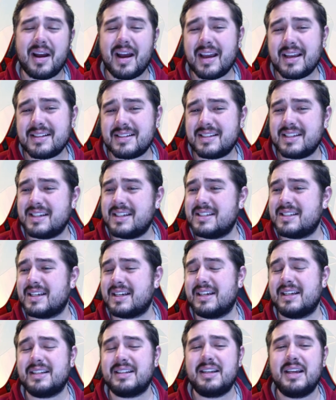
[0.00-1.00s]
ices. It
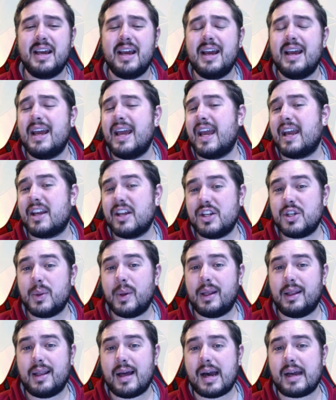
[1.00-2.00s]
can do
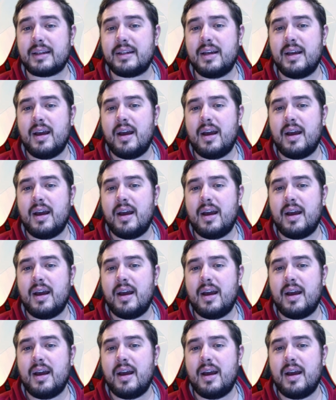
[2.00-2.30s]
a lot.